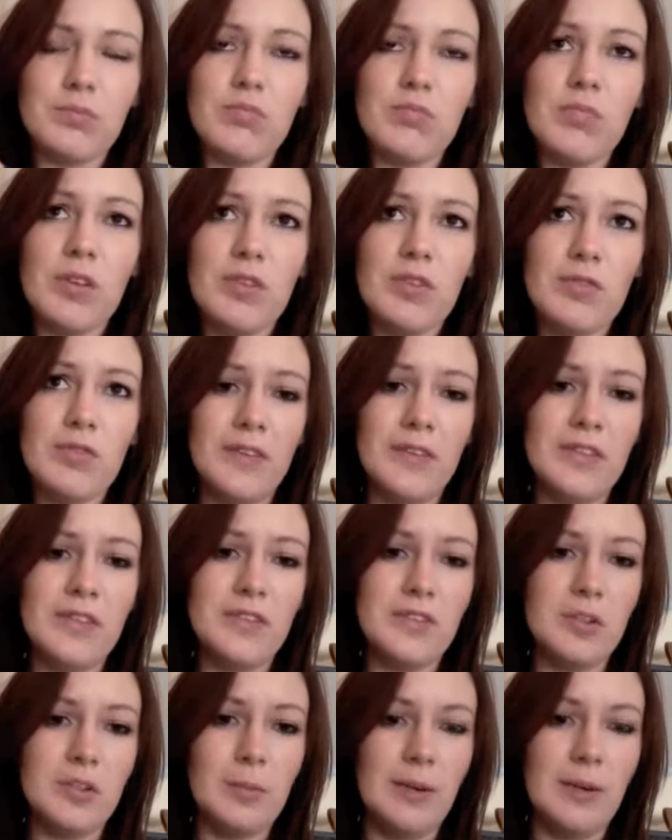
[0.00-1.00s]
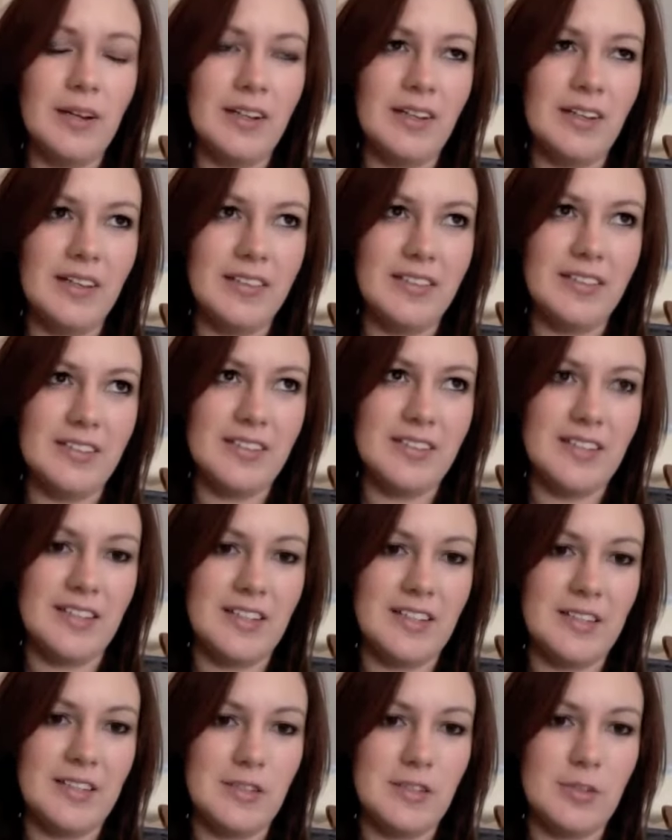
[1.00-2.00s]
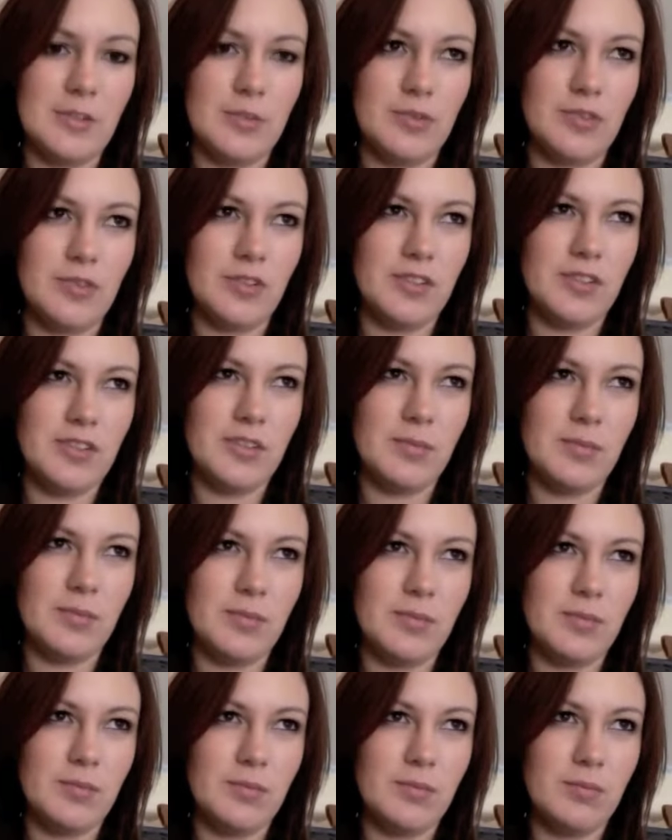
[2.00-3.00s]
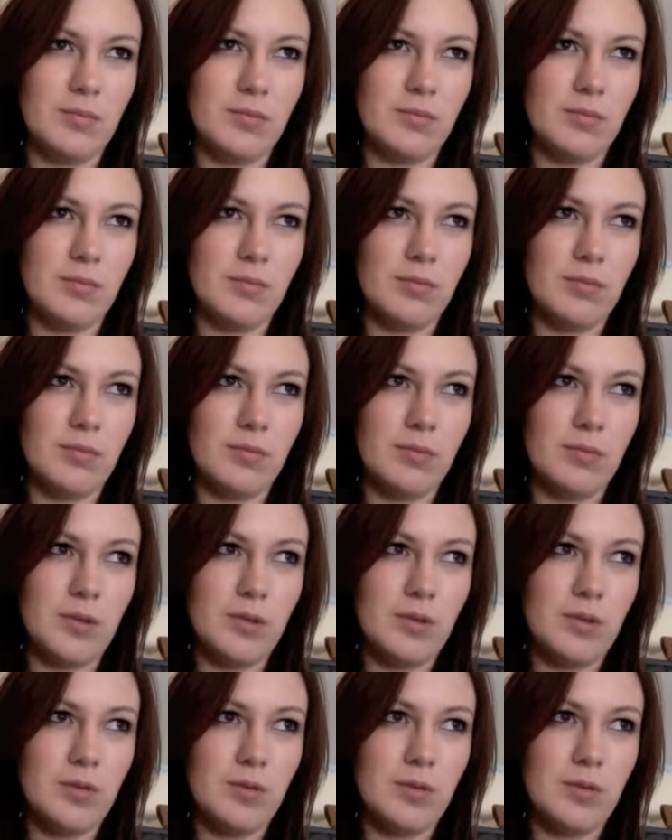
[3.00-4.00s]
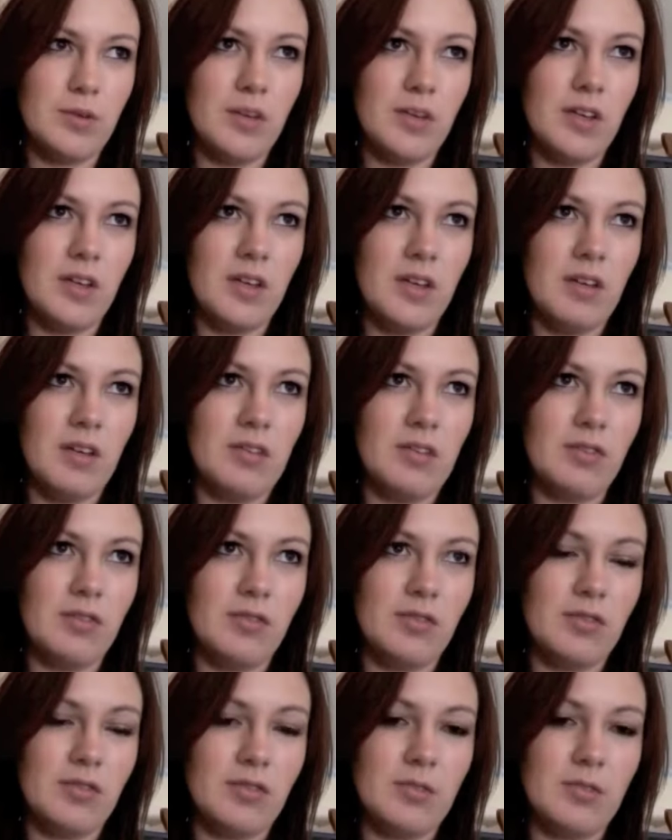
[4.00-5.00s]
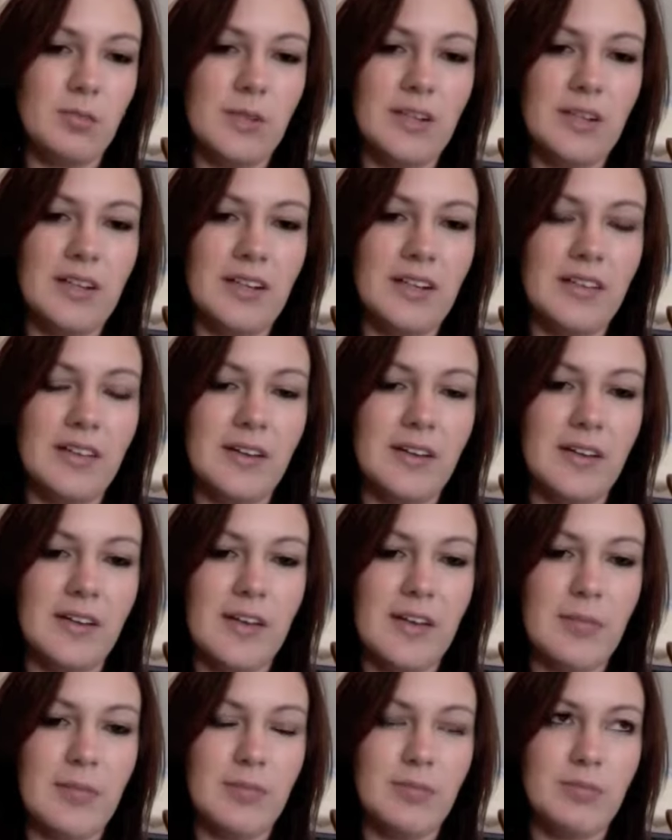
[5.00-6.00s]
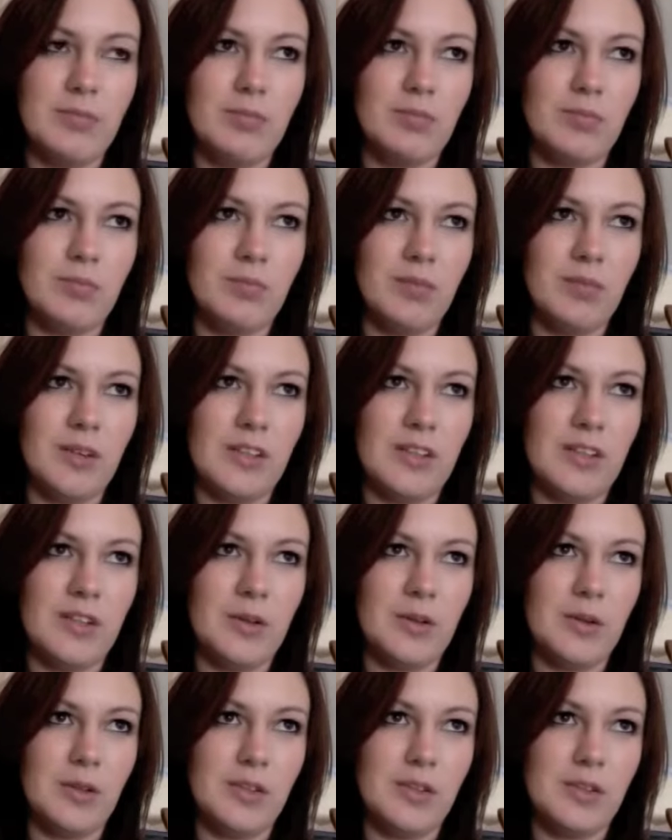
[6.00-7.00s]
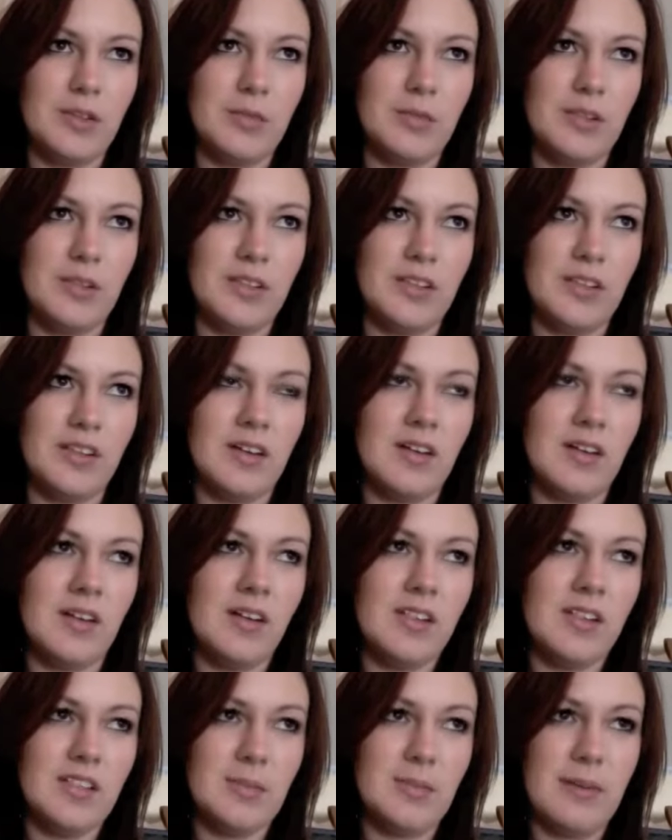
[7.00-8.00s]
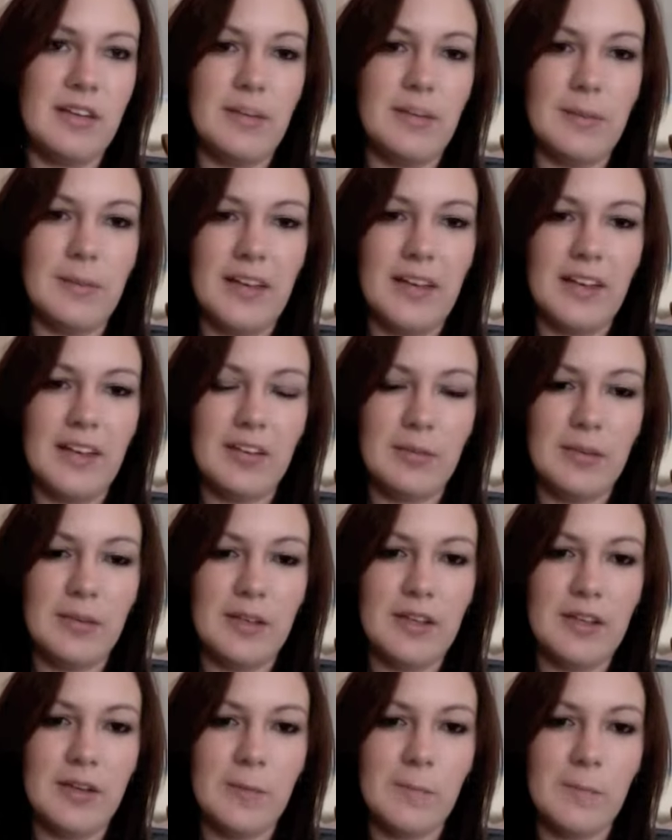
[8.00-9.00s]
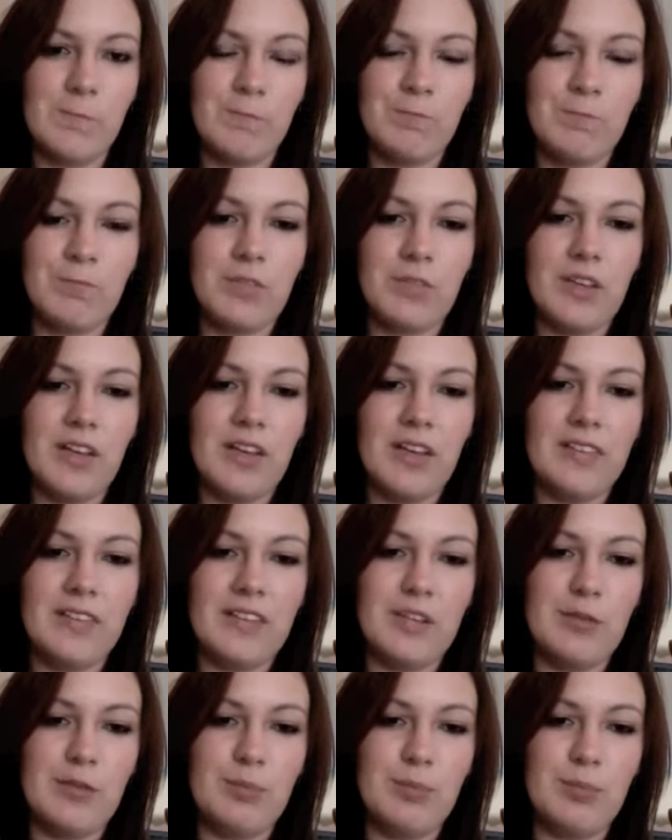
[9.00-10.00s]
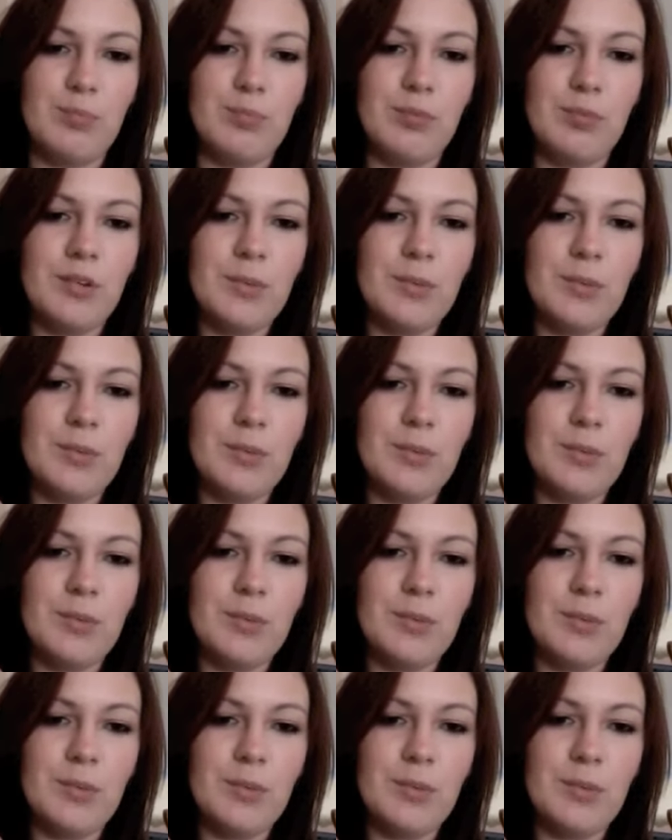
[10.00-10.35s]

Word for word: has found this new palette. I think they sell it in Superdrug. Is it M U? Something like that, M A U or something. It's Makeup Academy, and they've pretty